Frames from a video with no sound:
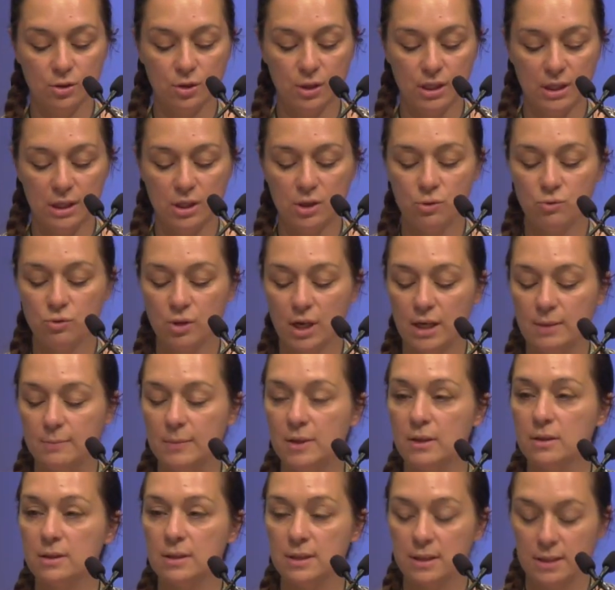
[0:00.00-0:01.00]
EU
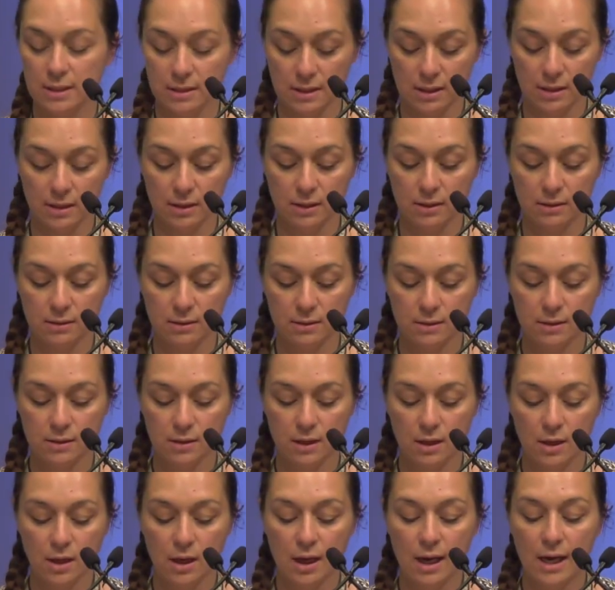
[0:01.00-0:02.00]
trademarks and designs,
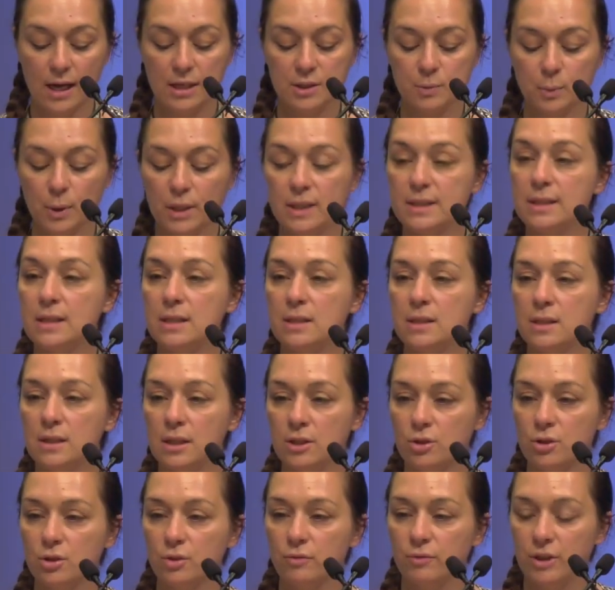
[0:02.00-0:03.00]
as well as
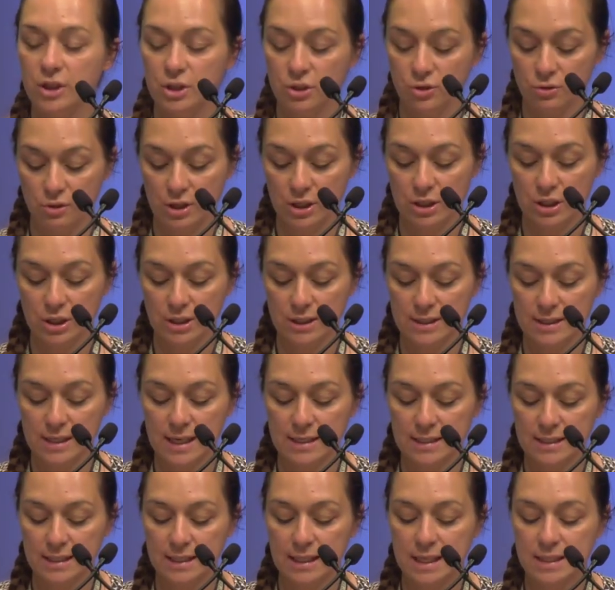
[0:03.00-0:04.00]
international registrations
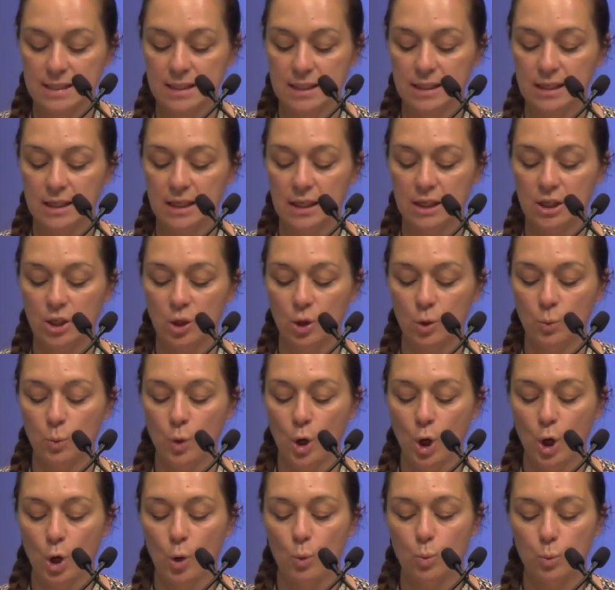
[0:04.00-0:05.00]
designating the EU,
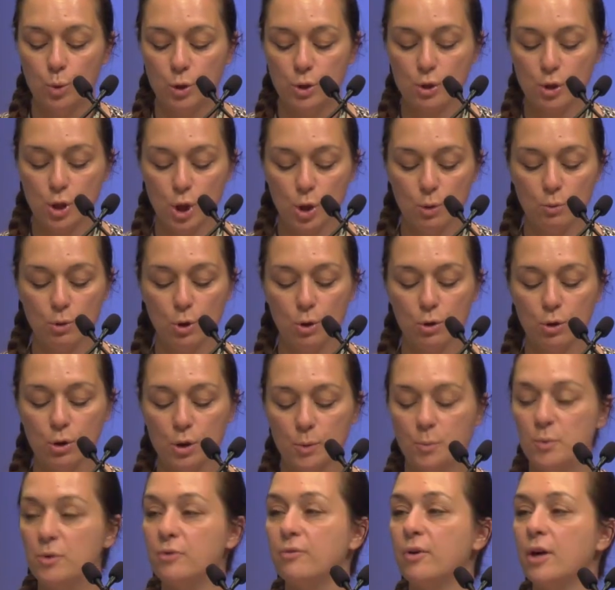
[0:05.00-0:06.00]
would no
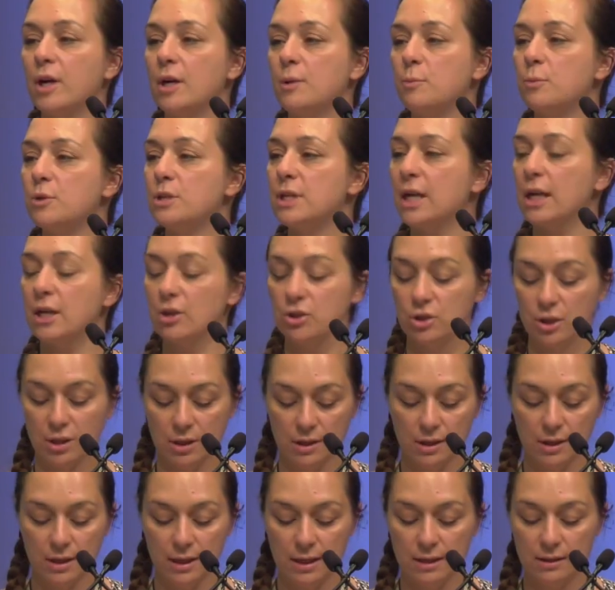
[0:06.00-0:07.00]
longer provide
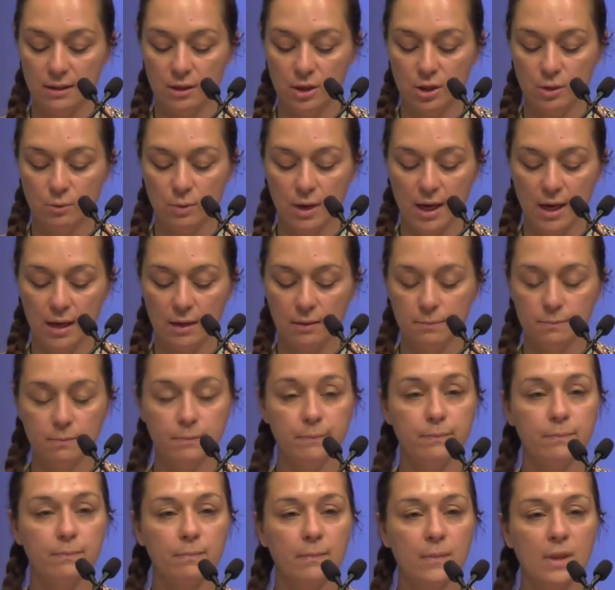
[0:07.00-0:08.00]
protection in the UK.
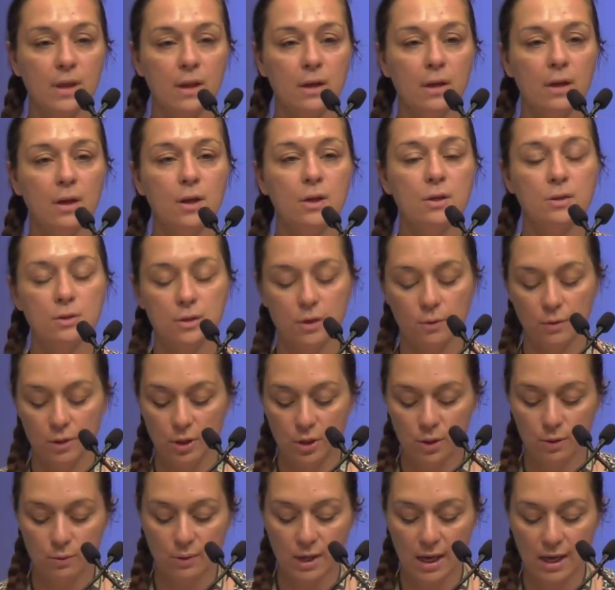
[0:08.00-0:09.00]
So
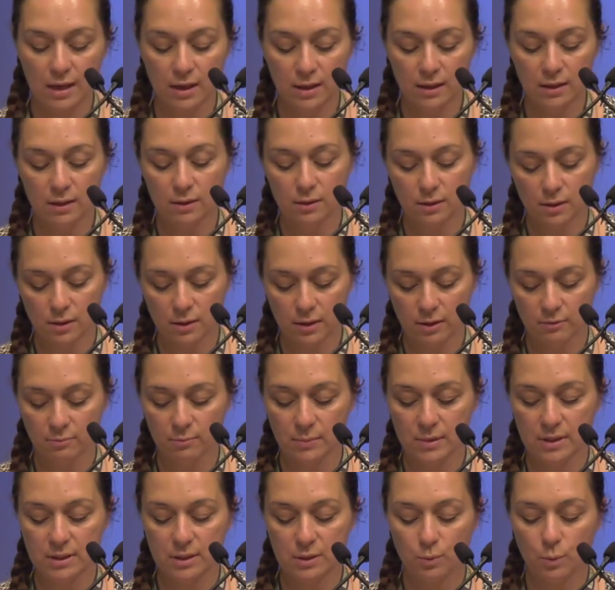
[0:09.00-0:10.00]
the UK
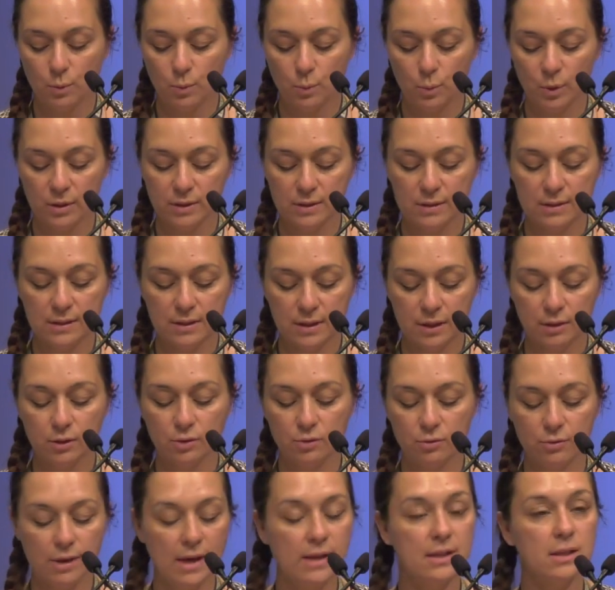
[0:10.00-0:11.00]
government will still
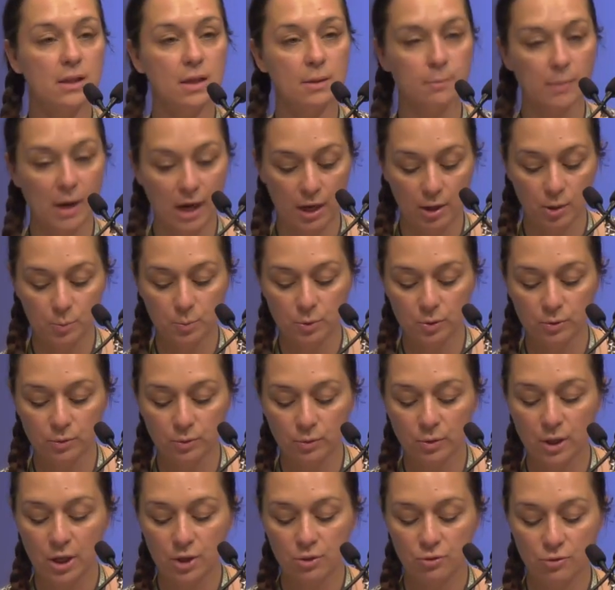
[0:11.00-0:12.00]
create a
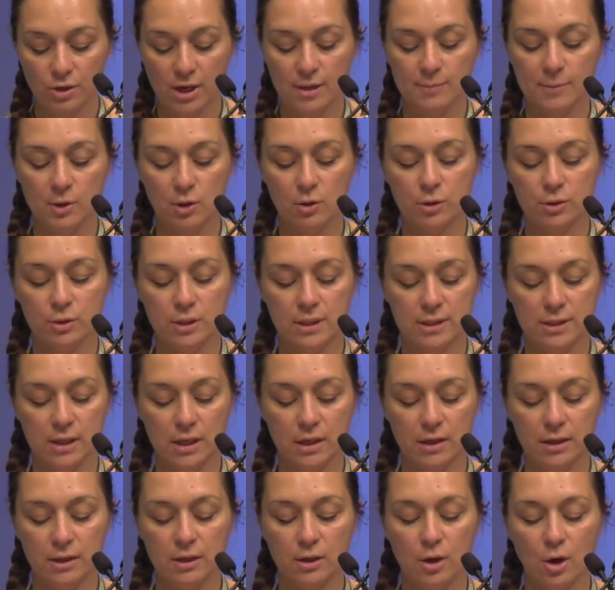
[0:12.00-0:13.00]
comparable trademark or
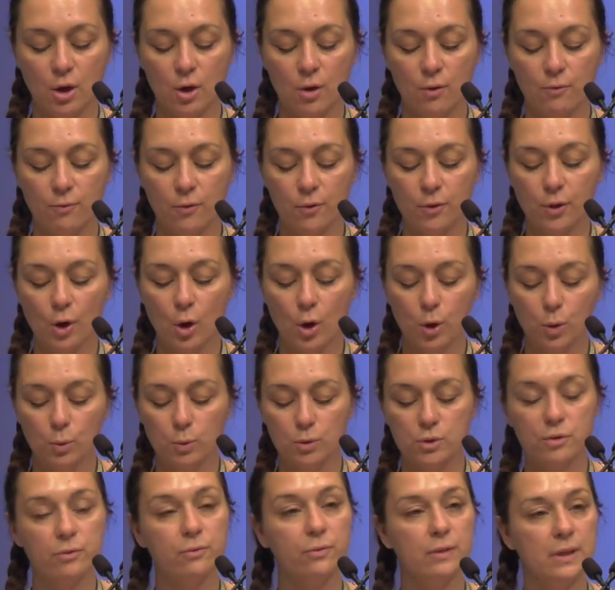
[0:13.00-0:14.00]
design for the
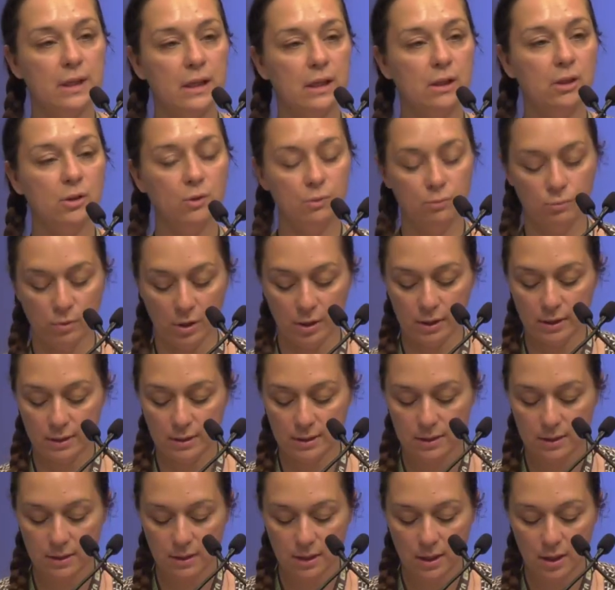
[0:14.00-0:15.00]
holder of an EU
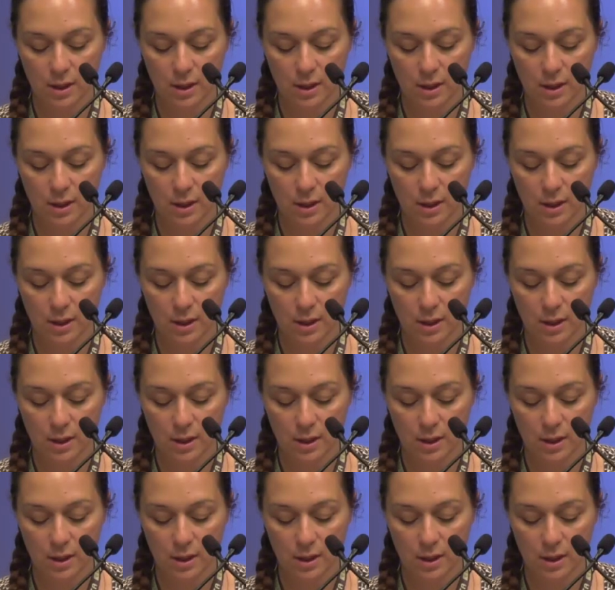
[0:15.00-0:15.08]
right.